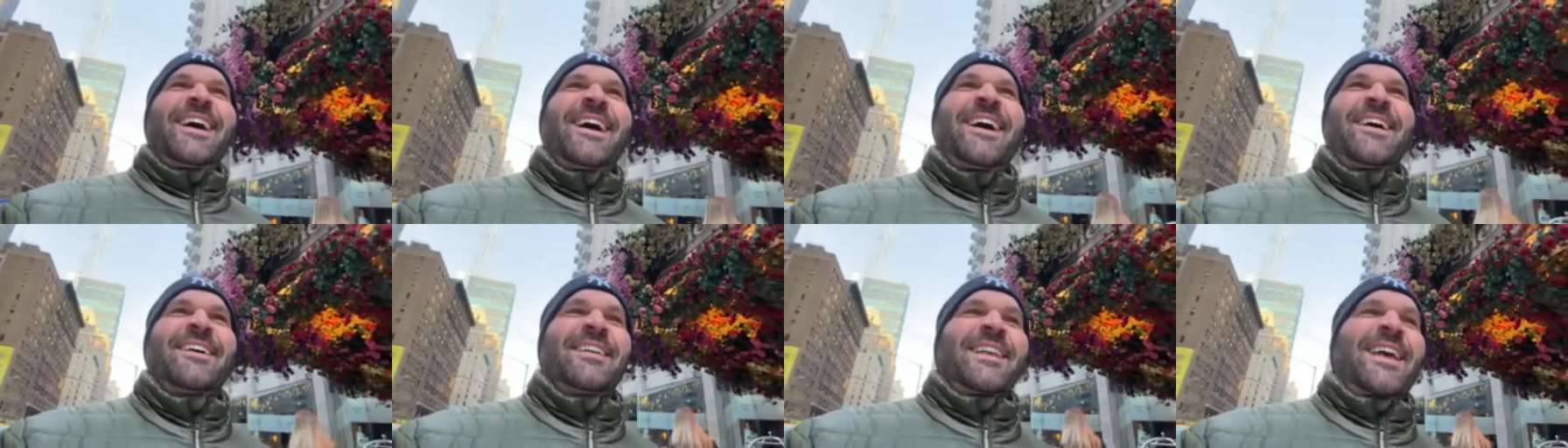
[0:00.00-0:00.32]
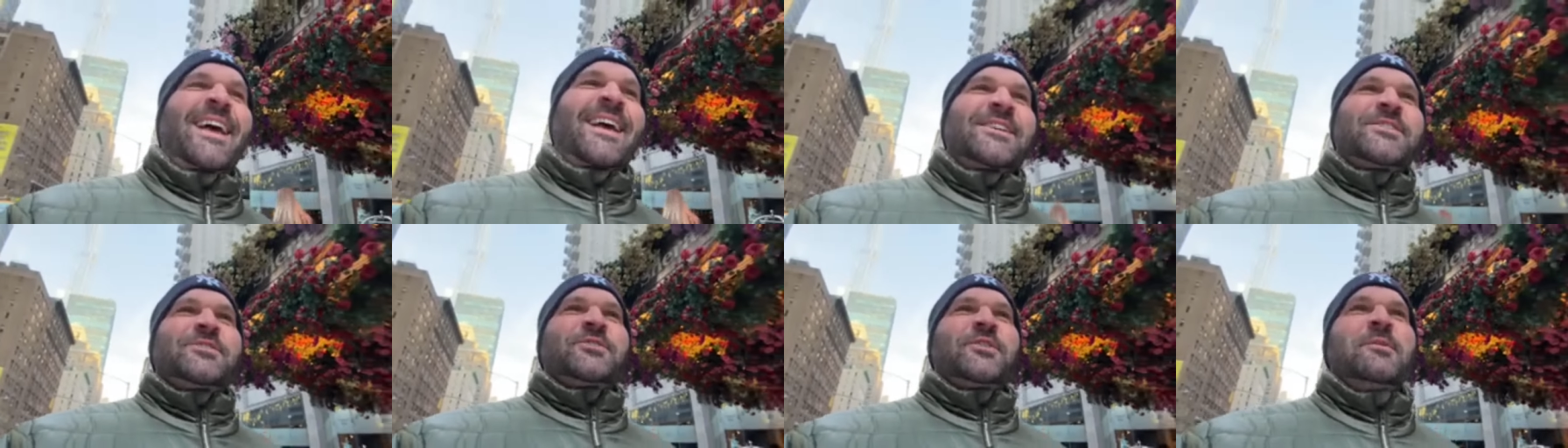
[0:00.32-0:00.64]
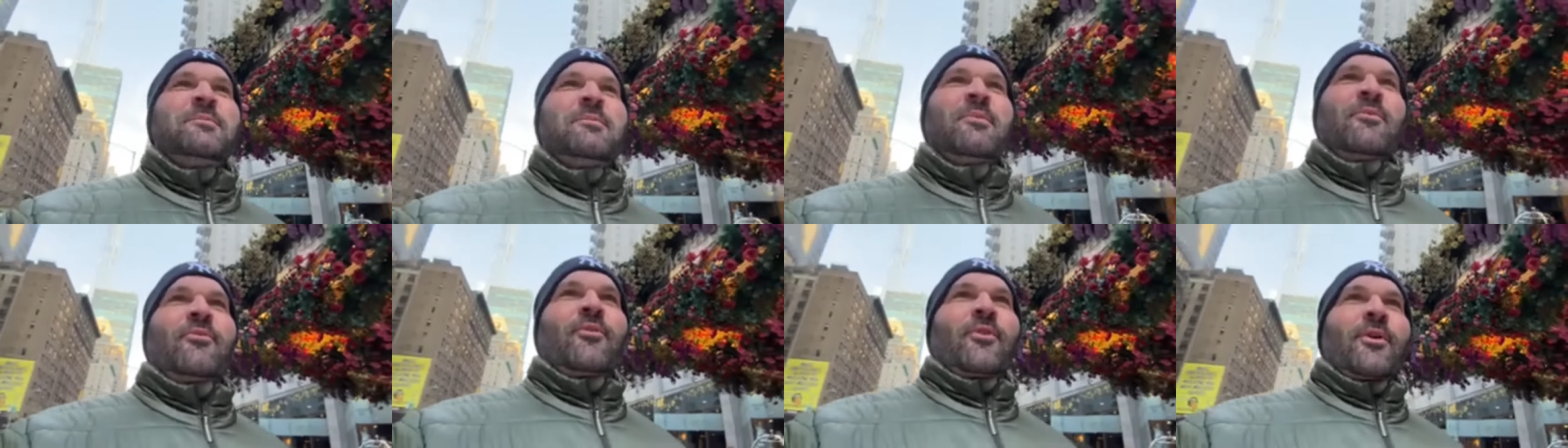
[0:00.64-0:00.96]
our, last trip
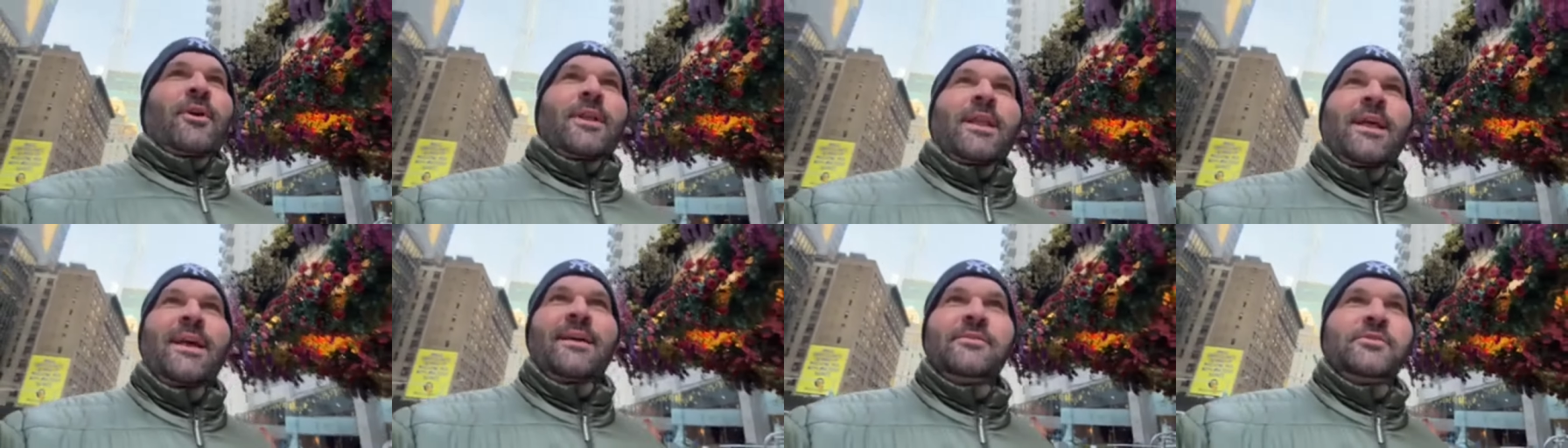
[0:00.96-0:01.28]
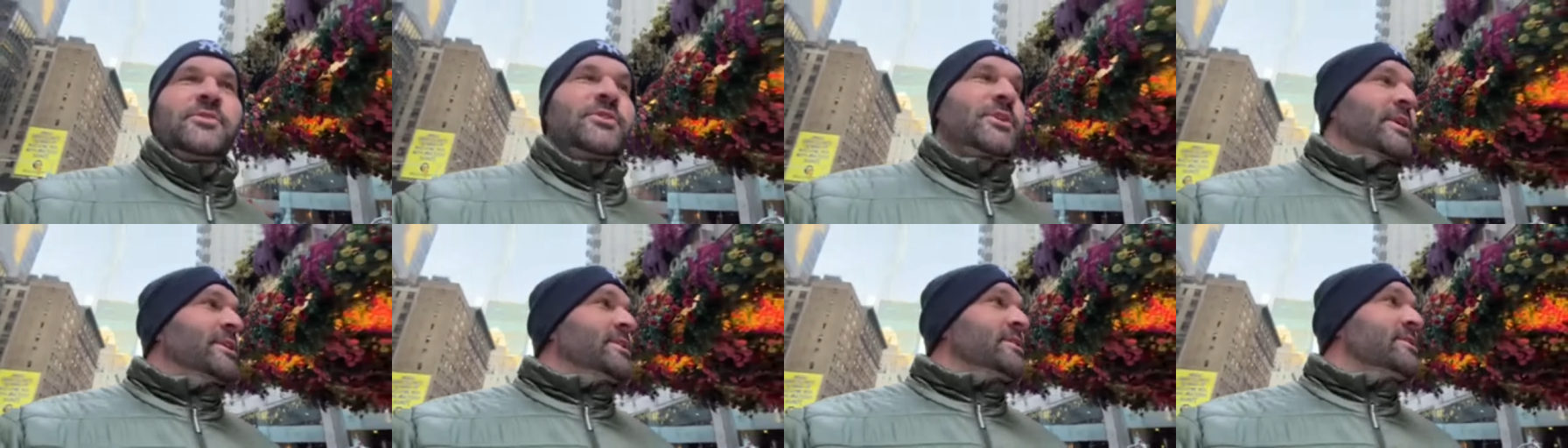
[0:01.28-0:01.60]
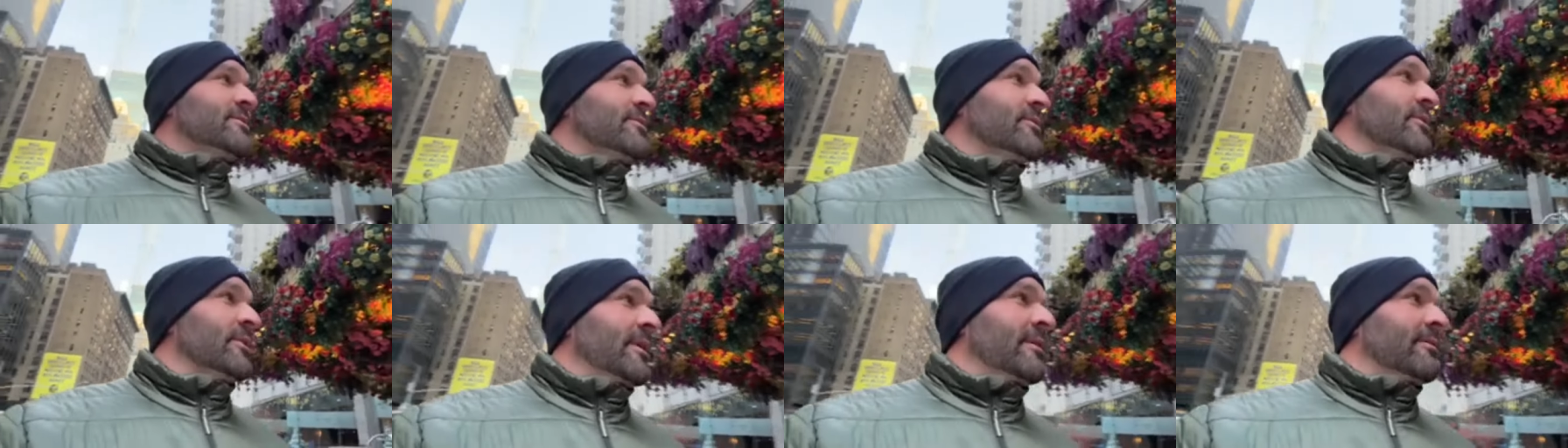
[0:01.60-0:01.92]
before our lives changed
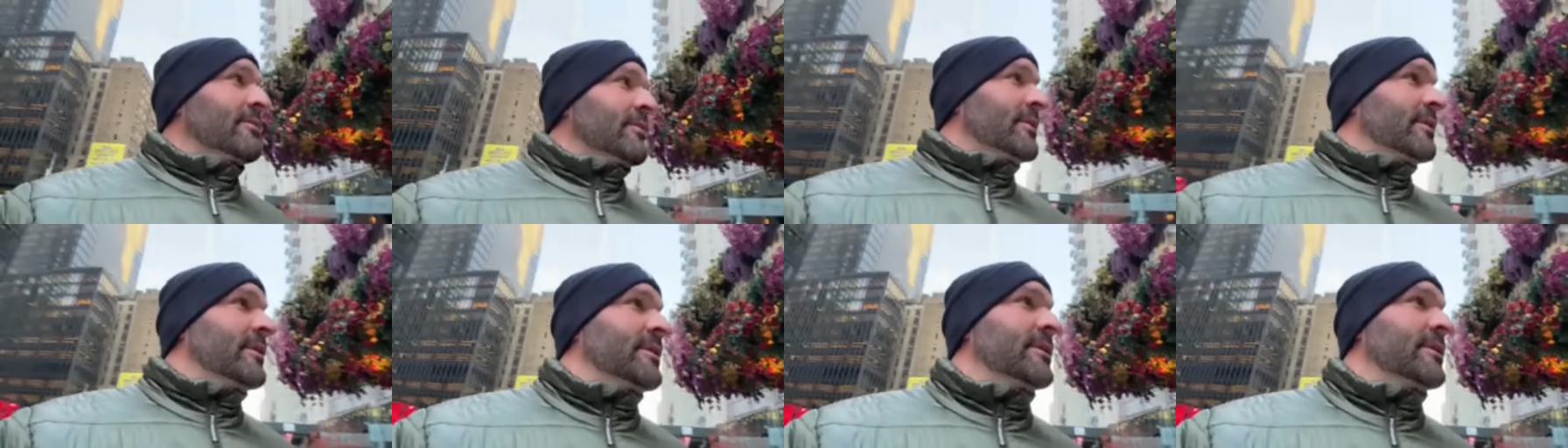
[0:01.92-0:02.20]
forever.